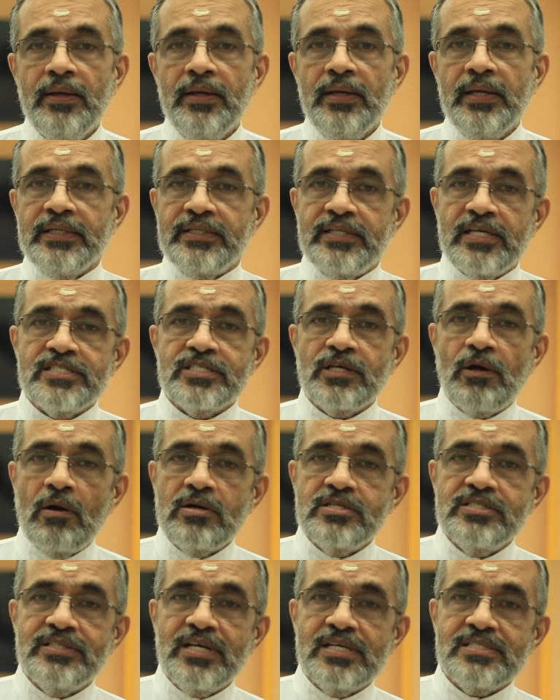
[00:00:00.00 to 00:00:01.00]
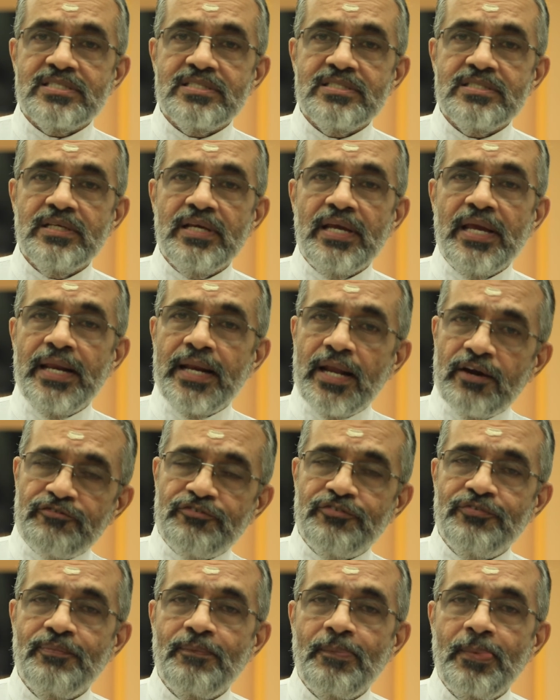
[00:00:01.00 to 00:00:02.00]
It is conscious
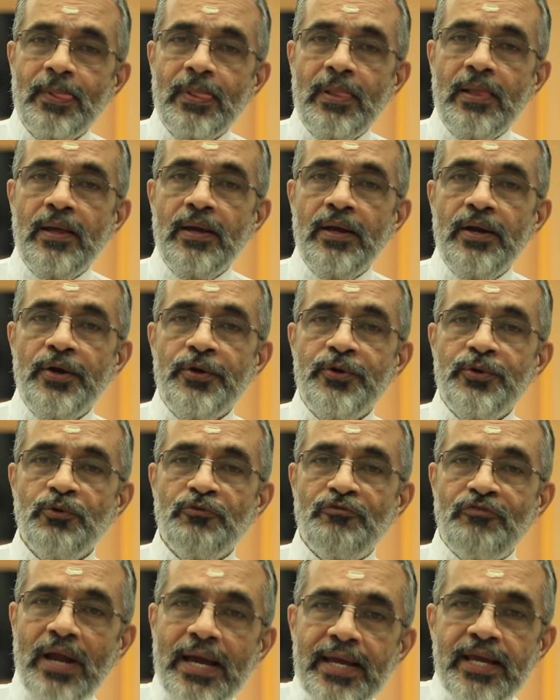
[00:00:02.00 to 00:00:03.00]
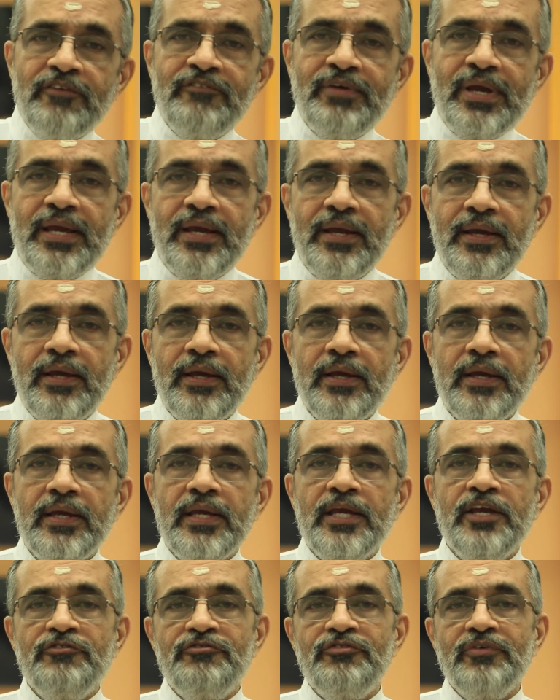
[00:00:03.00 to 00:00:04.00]
enough to fly away
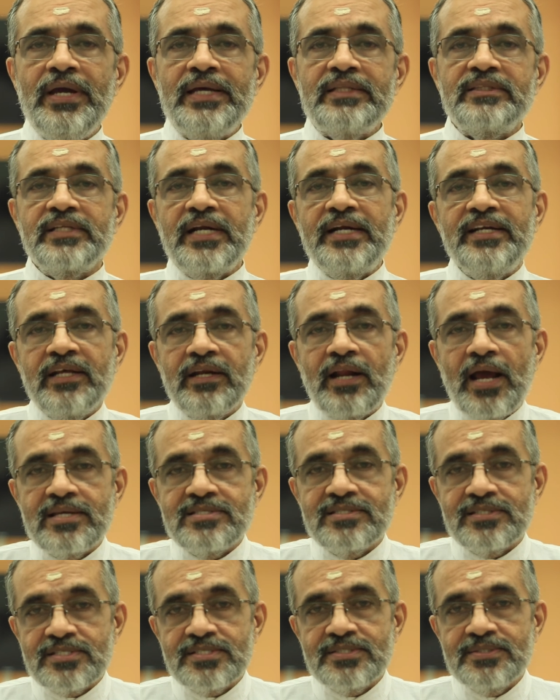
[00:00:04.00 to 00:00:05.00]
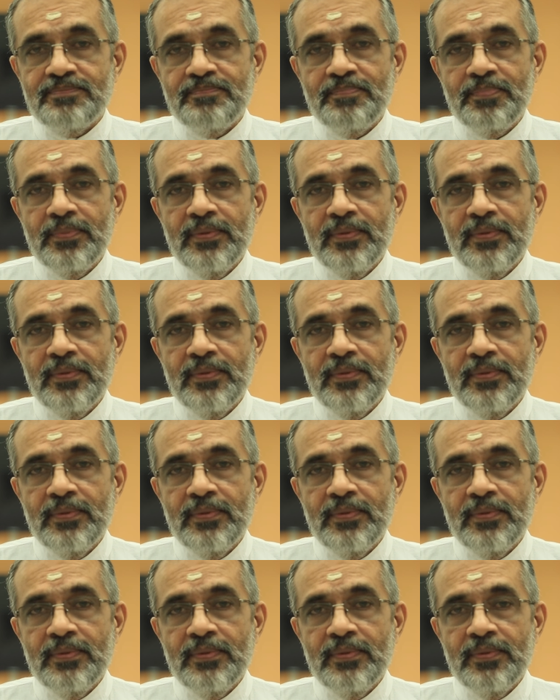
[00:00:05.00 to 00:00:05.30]
if a threat arises.